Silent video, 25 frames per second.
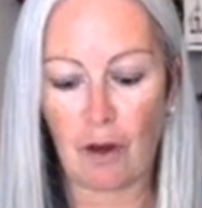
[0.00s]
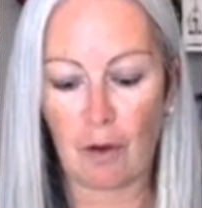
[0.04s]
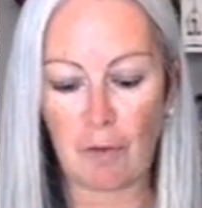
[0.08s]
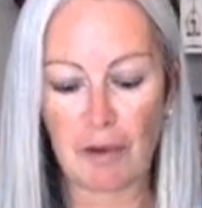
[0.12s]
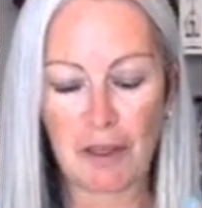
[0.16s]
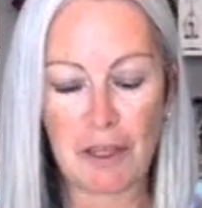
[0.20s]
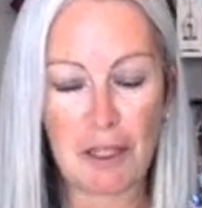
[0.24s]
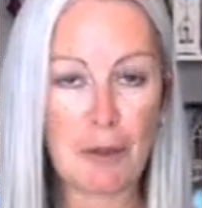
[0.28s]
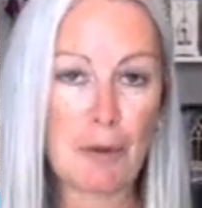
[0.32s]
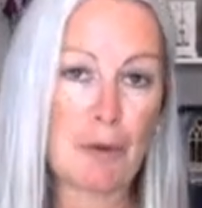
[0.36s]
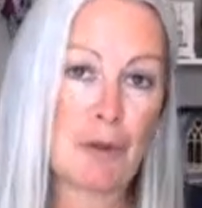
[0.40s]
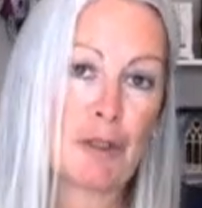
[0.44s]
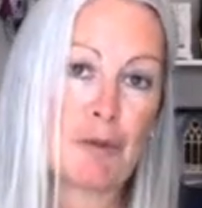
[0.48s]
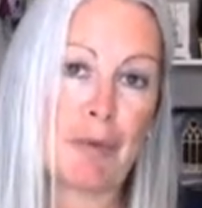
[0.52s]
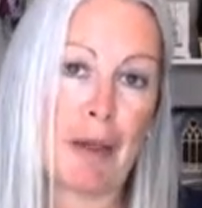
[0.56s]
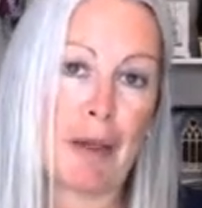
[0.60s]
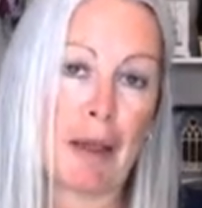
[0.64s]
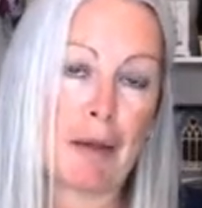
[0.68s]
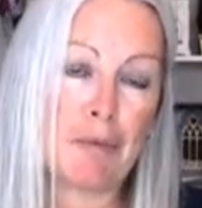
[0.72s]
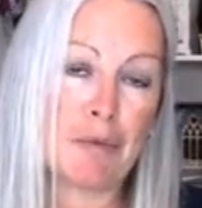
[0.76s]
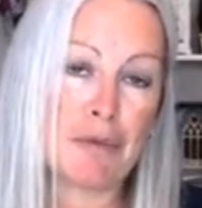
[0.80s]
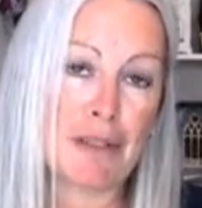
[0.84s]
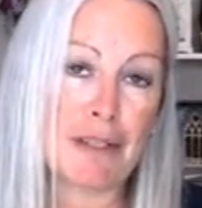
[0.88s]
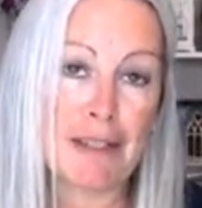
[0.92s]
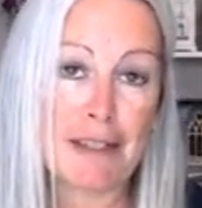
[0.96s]
and whether you want to be
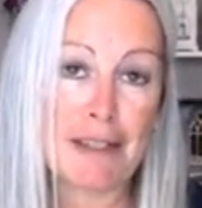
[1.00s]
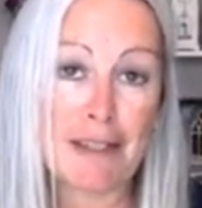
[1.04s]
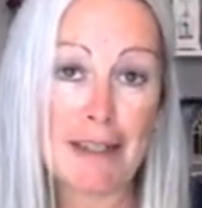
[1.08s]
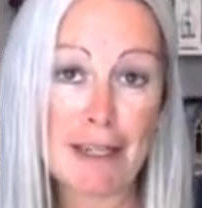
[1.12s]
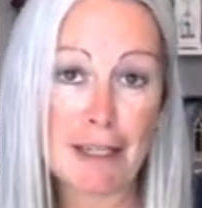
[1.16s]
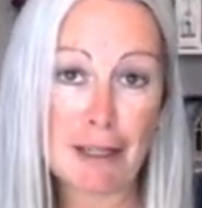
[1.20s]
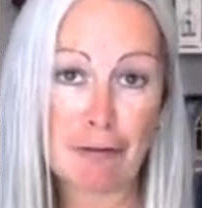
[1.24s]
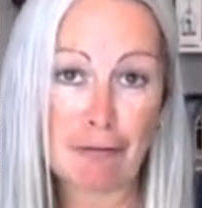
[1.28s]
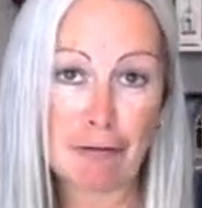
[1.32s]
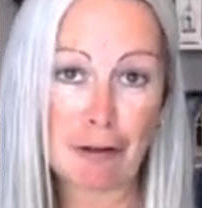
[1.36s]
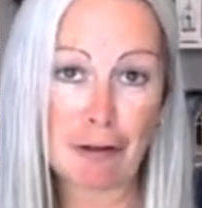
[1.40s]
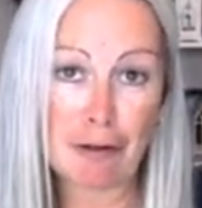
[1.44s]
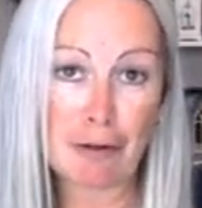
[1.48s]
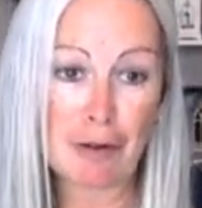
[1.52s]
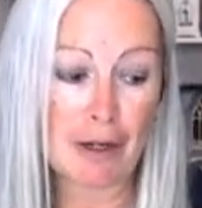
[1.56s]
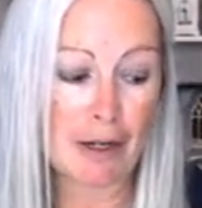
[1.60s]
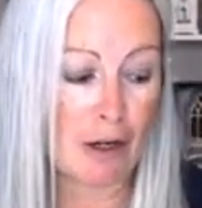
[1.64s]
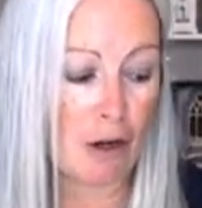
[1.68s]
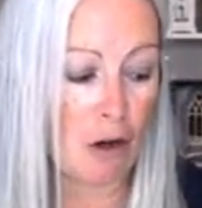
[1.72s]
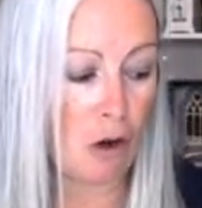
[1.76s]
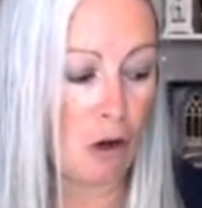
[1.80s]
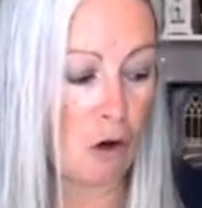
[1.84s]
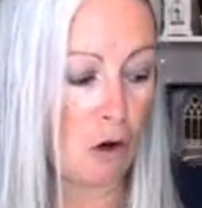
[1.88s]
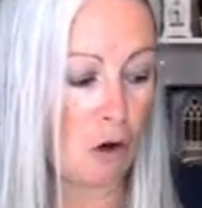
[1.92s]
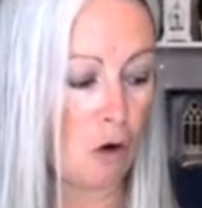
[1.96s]
able to see through it
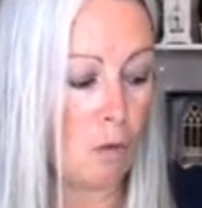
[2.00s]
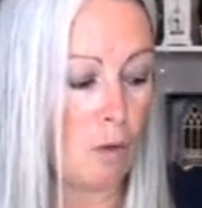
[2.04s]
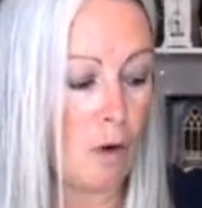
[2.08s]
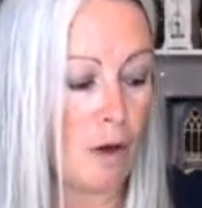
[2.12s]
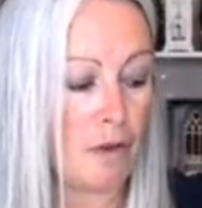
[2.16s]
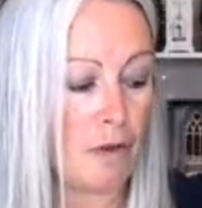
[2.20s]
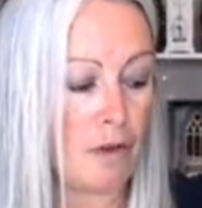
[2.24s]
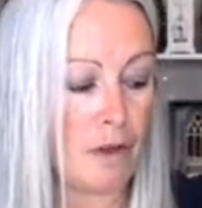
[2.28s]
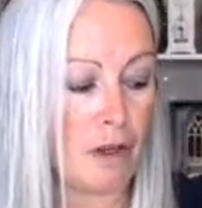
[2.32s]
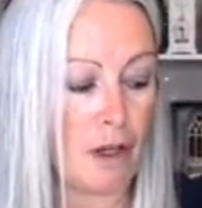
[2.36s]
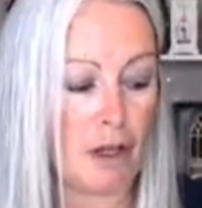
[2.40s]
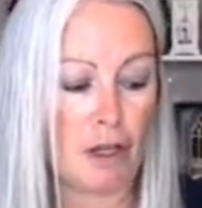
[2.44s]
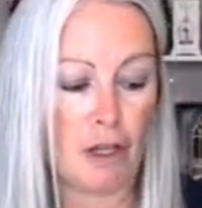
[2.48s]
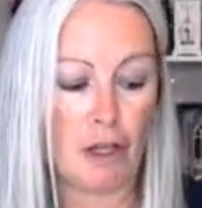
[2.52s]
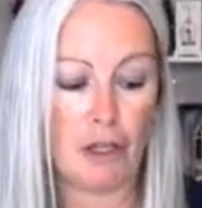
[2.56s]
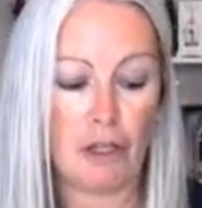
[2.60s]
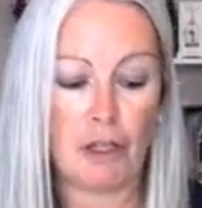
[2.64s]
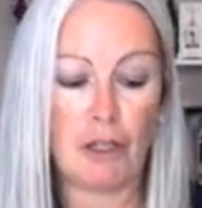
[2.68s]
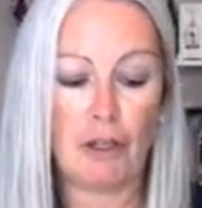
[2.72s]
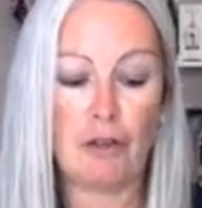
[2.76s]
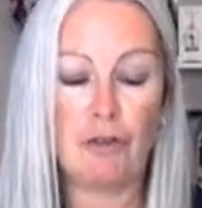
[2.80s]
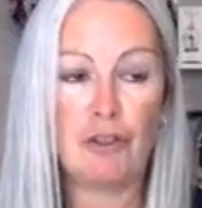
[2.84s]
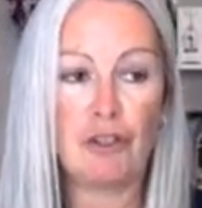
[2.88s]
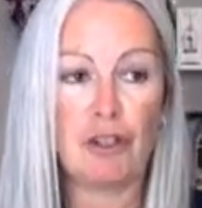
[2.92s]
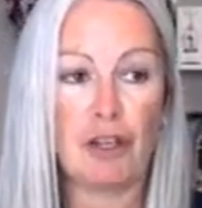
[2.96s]
or whether
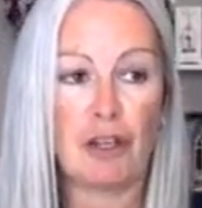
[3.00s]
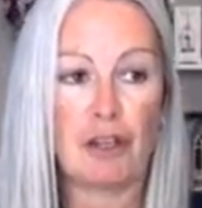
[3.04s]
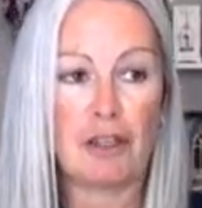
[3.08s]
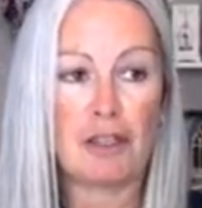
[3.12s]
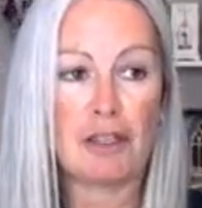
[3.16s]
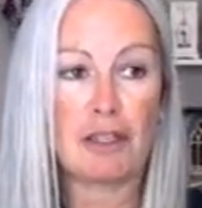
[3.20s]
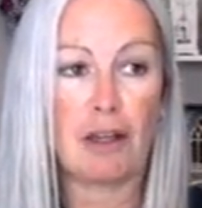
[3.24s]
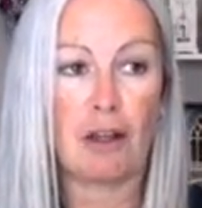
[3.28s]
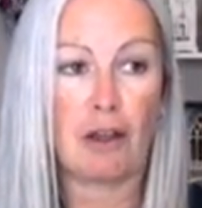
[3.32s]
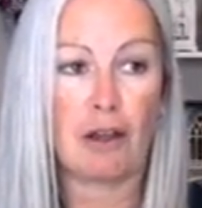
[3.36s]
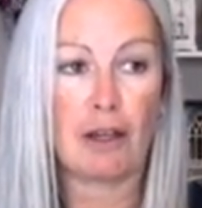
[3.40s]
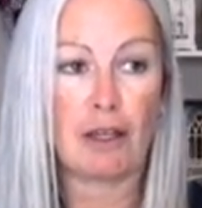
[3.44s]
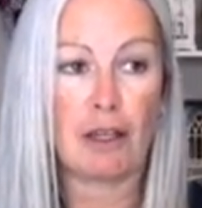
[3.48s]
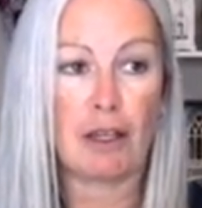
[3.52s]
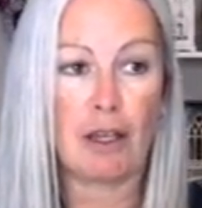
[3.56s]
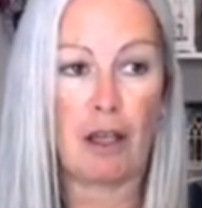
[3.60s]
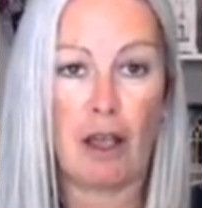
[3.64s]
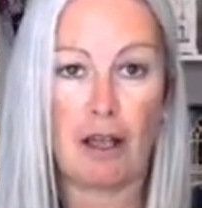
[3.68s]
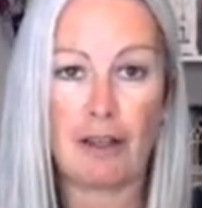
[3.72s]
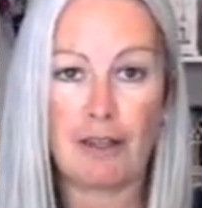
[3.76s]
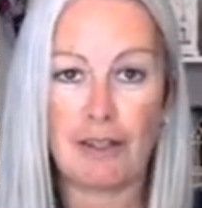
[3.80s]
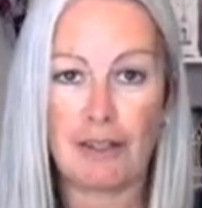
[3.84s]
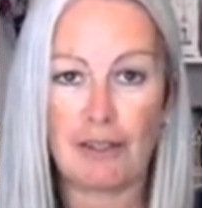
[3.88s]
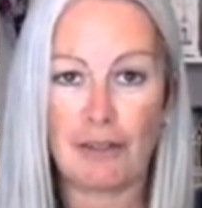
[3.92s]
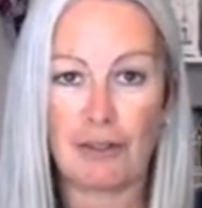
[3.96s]
you just like
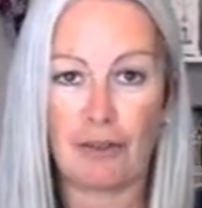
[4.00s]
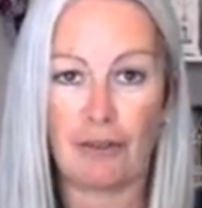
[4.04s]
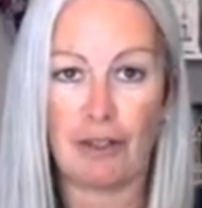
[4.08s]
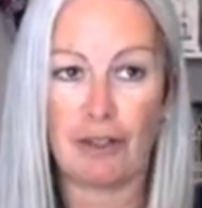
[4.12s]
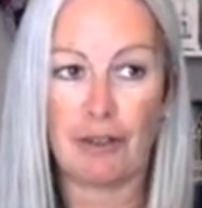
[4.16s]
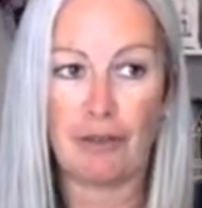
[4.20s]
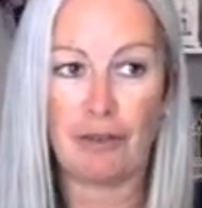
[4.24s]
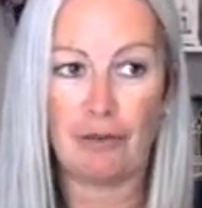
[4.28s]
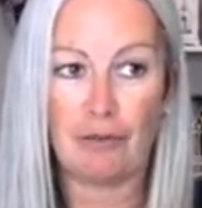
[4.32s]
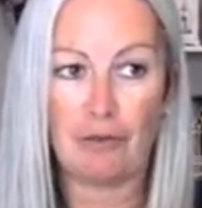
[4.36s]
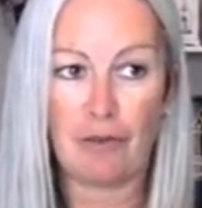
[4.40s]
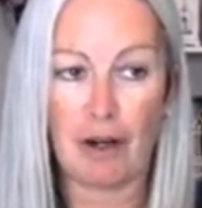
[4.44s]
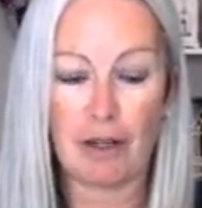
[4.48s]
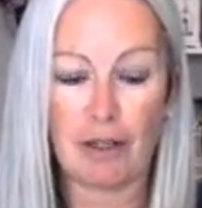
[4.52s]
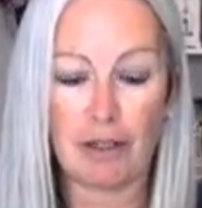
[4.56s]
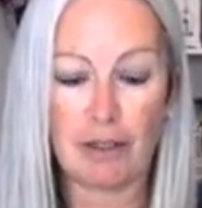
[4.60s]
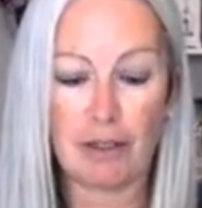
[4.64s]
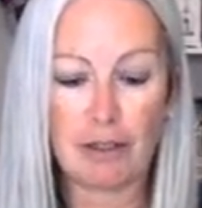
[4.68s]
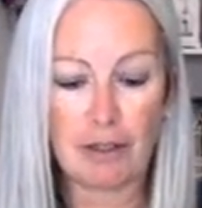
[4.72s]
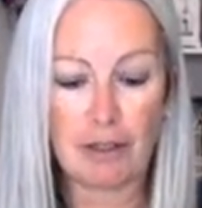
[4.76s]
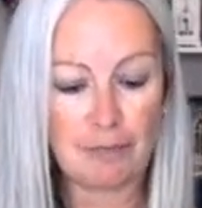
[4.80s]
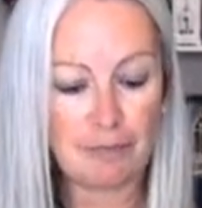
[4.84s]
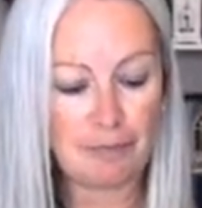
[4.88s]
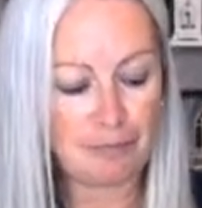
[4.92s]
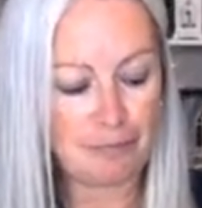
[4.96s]
a solid
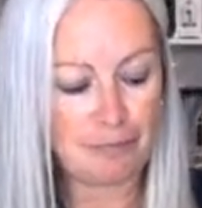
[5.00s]
front.